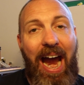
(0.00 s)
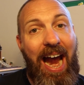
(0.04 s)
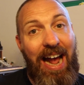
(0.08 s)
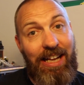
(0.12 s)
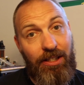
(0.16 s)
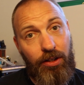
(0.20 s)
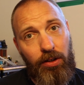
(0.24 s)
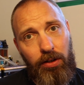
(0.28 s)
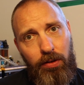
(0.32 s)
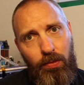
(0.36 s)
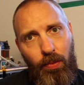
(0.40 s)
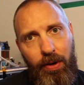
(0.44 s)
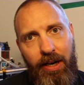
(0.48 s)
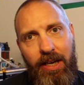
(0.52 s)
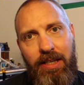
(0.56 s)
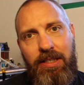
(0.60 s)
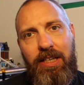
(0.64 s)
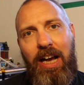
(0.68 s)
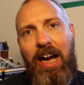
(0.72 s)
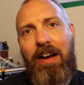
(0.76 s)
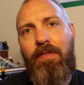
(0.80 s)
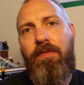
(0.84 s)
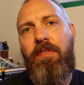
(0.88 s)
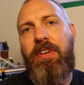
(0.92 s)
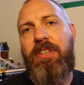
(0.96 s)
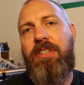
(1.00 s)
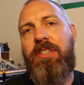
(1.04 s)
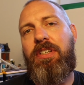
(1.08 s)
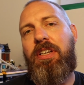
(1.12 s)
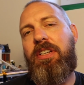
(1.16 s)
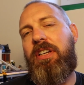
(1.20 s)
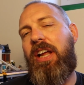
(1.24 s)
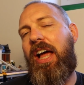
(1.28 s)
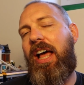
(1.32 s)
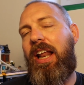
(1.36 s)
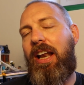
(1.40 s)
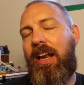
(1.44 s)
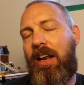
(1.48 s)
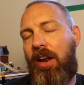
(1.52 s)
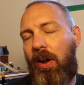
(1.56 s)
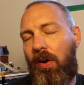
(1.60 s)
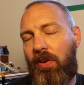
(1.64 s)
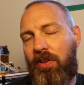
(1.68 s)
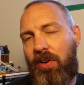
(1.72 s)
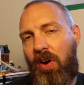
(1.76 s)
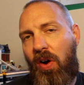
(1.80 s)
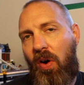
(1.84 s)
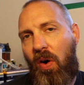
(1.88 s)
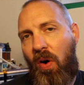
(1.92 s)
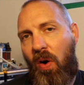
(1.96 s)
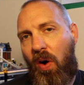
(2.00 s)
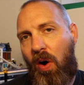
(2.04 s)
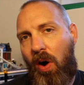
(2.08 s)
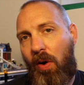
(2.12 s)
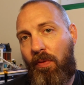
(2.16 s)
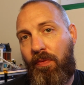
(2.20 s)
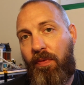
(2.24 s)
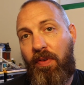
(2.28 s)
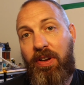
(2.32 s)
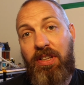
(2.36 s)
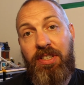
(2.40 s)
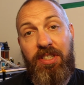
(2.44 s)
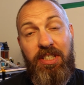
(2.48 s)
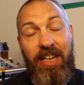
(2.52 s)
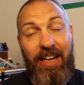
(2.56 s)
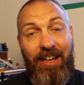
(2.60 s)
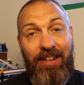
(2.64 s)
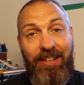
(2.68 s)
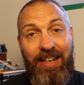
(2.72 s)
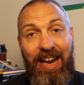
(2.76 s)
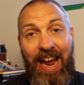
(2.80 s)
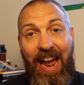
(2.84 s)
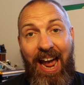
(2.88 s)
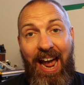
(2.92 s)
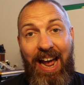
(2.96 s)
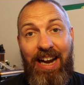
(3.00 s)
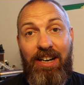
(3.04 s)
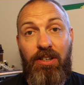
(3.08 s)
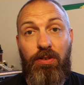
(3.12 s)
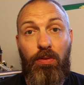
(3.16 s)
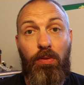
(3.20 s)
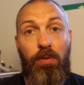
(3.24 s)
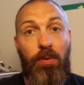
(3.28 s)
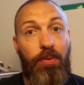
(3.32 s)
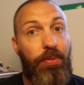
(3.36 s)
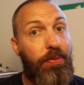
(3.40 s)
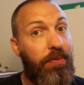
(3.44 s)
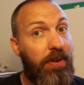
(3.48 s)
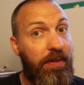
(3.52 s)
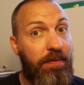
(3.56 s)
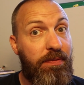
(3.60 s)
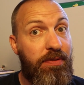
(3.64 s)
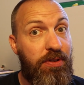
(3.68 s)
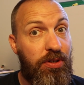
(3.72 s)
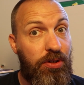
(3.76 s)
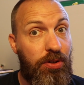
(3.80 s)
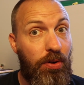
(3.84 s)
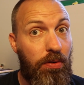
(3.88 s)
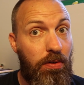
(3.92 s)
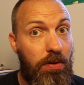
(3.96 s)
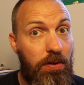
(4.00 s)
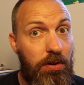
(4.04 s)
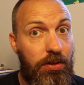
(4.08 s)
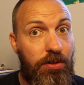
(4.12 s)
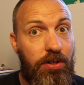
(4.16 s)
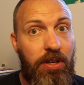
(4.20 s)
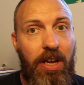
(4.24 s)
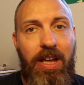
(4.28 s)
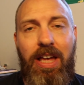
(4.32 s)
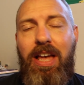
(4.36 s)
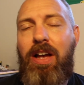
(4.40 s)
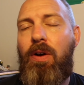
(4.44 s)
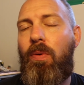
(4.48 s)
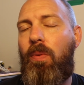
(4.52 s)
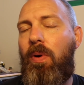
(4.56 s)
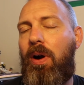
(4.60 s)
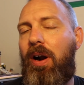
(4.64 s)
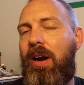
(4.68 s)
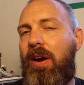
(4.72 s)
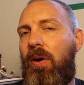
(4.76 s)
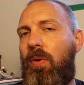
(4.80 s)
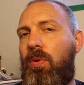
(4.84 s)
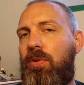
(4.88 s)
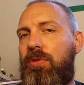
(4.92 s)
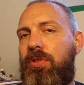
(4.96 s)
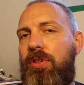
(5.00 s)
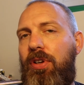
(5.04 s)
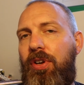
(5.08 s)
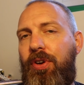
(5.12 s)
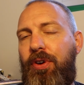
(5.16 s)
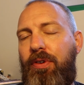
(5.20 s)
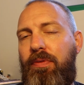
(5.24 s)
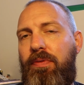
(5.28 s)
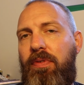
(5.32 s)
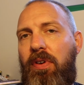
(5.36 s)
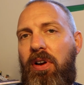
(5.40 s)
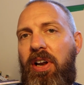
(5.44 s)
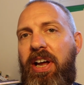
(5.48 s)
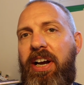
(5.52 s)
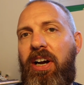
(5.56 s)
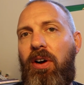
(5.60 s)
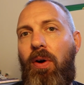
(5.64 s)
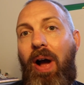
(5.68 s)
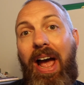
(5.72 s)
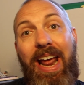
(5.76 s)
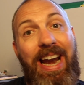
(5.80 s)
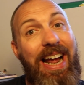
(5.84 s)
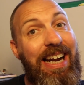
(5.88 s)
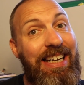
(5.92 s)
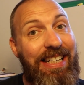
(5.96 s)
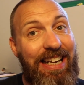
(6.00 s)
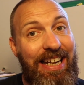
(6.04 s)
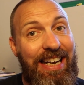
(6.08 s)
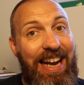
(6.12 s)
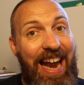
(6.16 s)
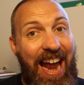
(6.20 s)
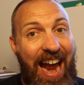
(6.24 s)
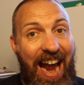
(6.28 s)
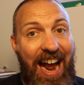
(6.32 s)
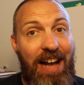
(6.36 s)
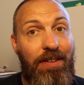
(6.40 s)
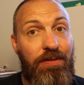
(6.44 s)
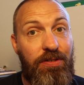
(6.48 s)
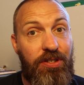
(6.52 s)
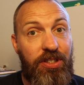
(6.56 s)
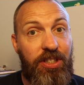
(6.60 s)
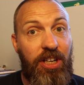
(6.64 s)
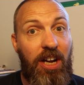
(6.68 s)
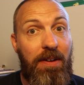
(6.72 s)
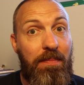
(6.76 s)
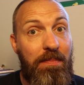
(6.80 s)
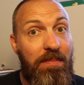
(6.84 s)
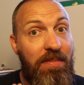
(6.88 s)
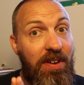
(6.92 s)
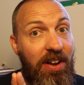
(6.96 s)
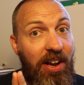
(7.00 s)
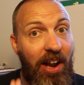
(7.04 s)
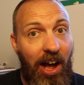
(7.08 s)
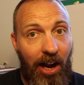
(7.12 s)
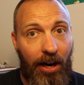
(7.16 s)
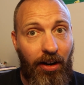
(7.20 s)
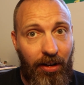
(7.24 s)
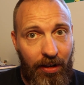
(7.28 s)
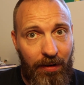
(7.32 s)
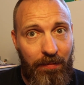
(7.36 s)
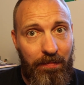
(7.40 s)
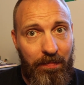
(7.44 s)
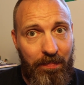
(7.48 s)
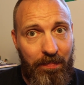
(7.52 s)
As always, I visited a lot of second-hand or thrift stores where I also look for Lego, and I did have some luck.